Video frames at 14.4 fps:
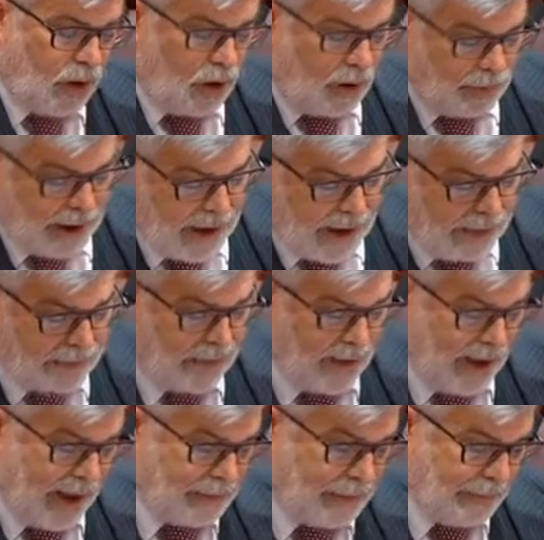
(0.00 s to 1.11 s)
on behalf of the
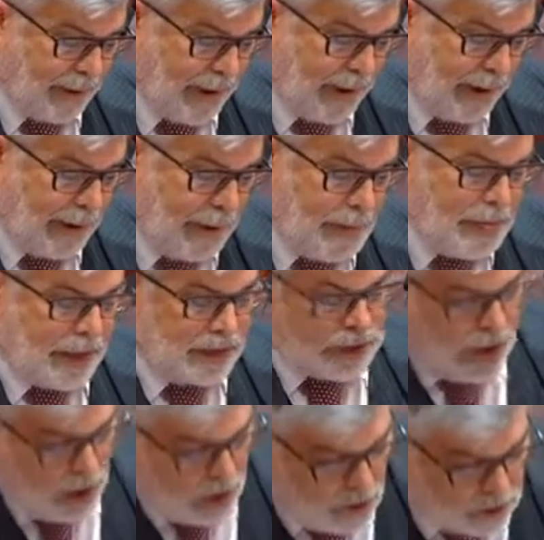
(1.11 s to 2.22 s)
Labor Party is a
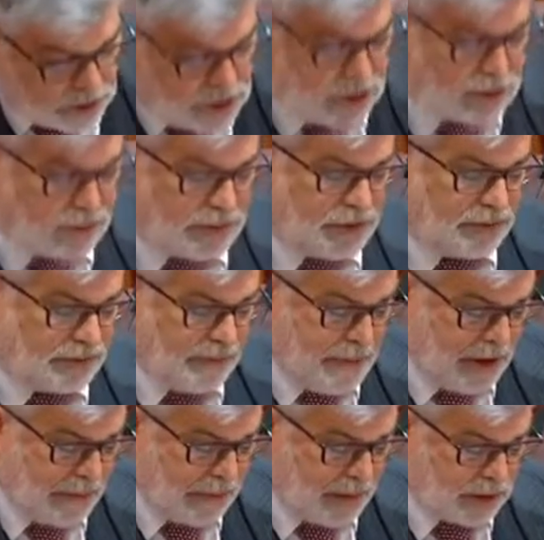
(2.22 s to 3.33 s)
whole series of
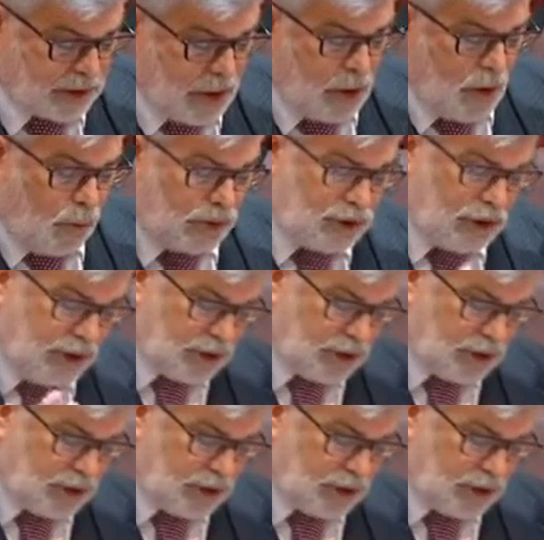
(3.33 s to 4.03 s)
amendments which are